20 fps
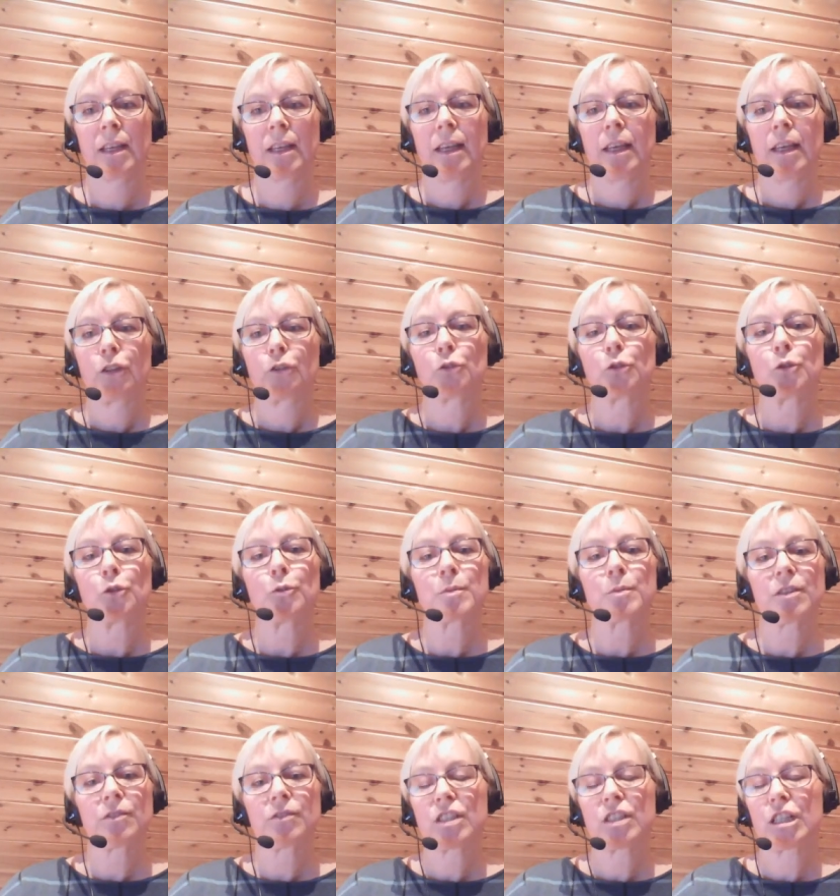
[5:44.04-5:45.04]

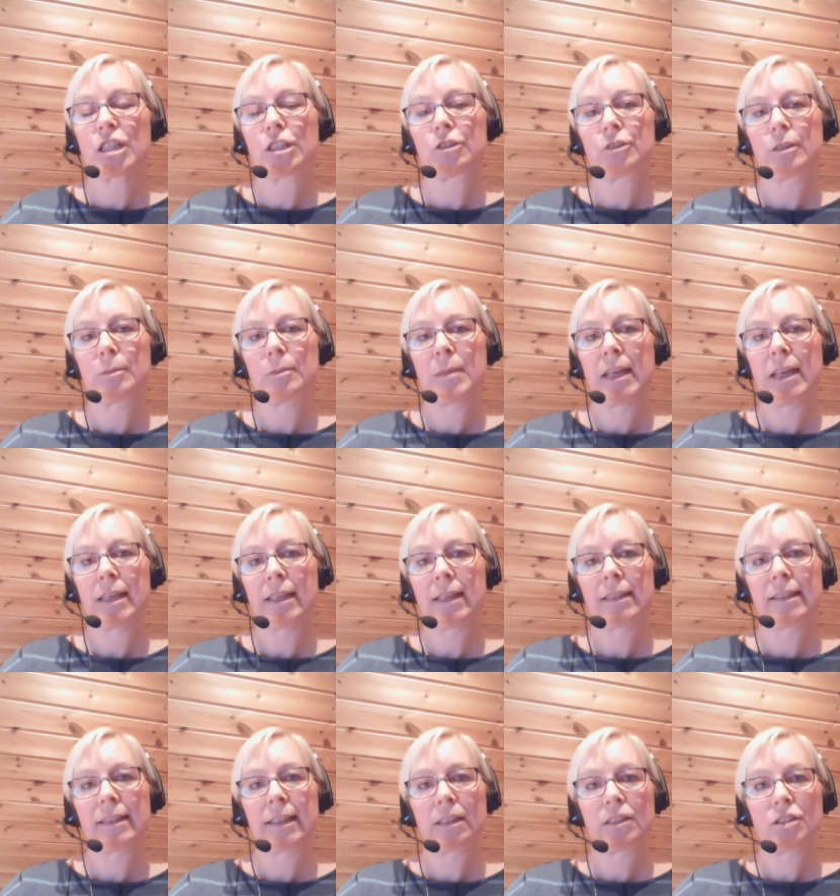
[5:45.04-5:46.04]
Groups of children making
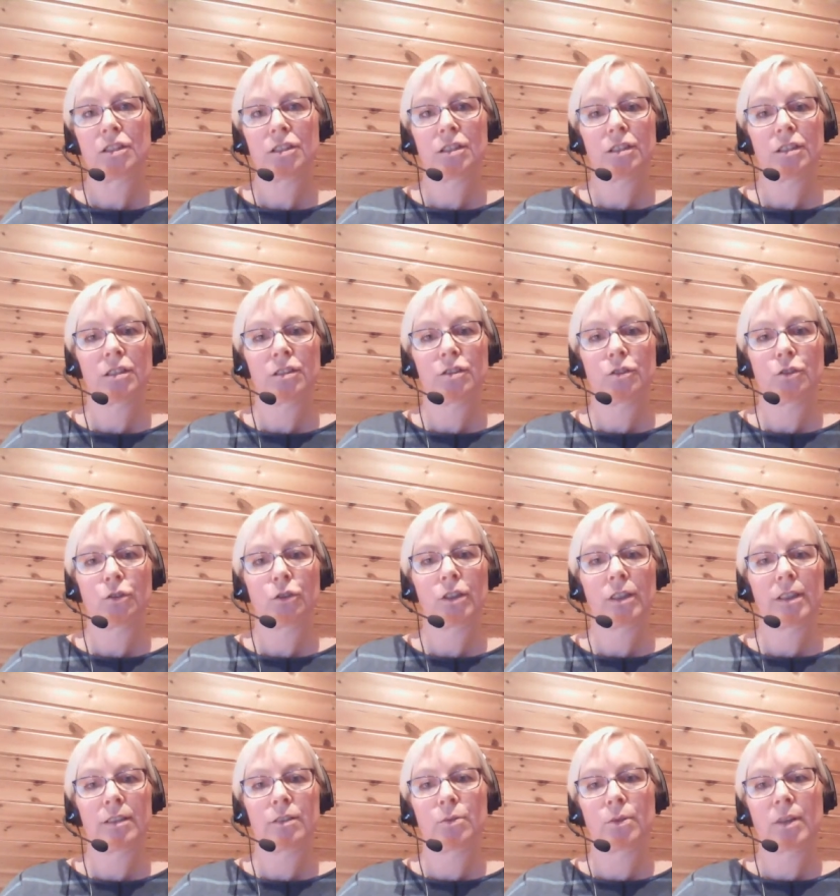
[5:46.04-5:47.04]
digital
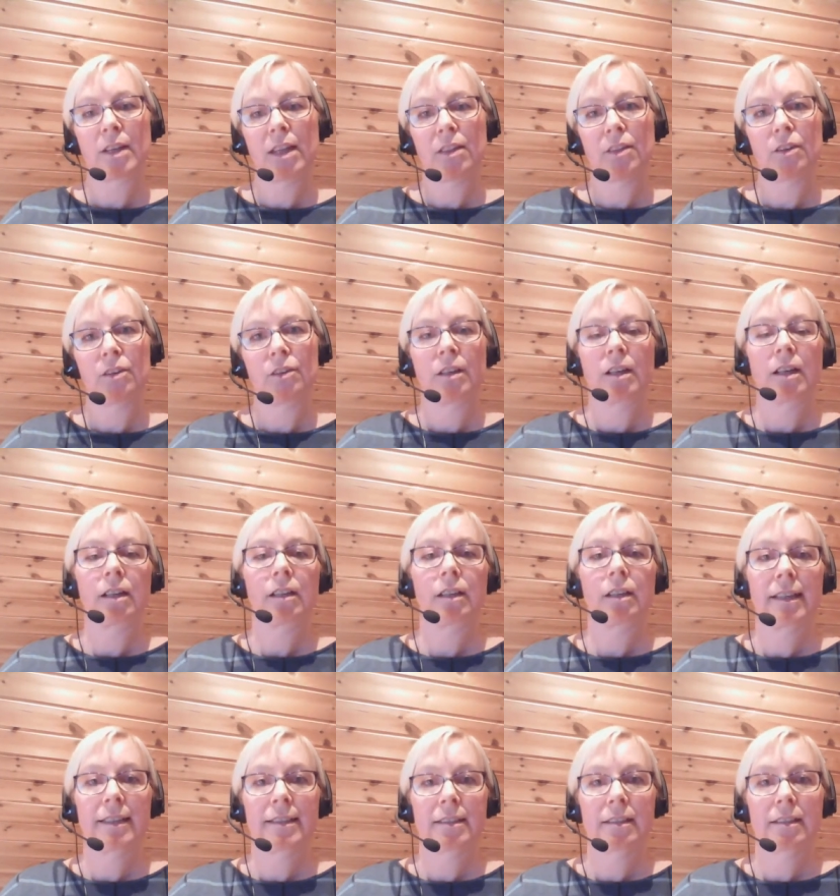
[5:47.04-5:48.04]
stories together are
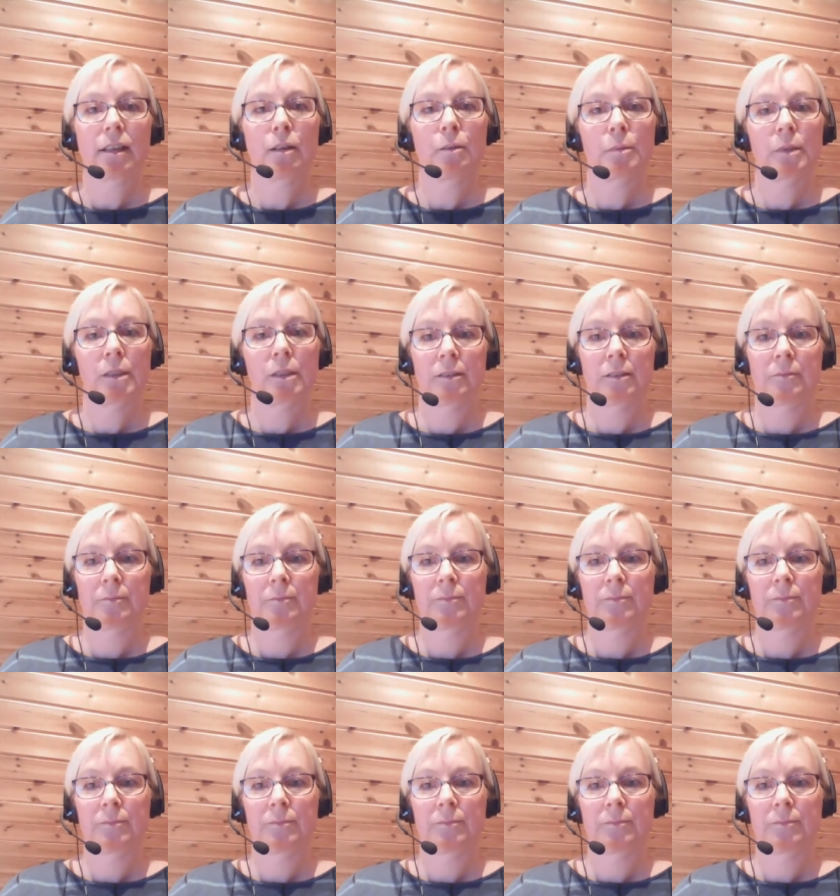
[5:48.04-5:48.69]
less common.